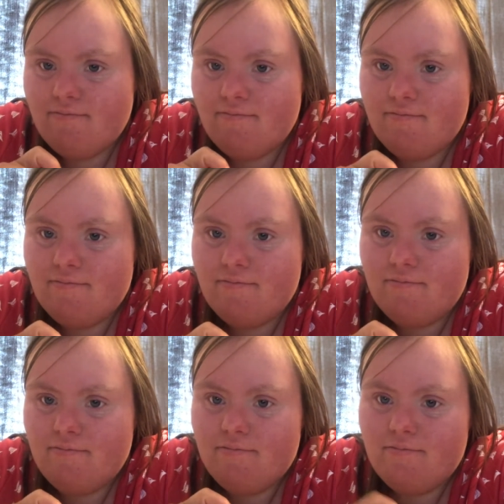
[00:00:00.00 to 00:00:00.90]

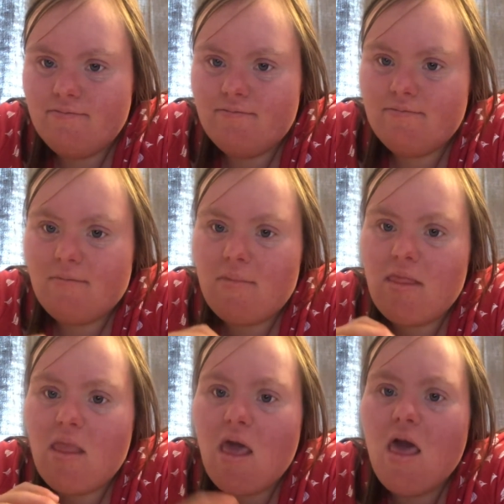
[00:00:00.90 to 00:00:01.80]

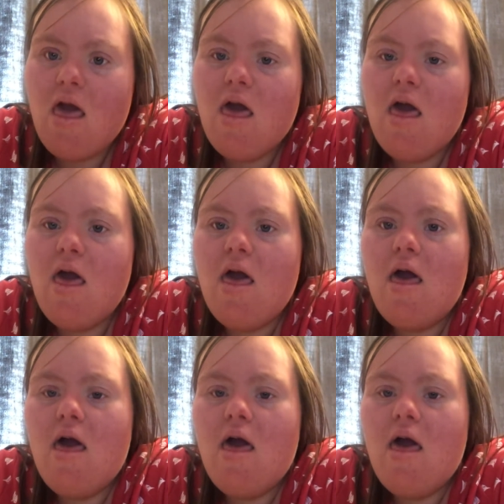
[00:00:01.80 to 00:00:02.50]
Nothing is said.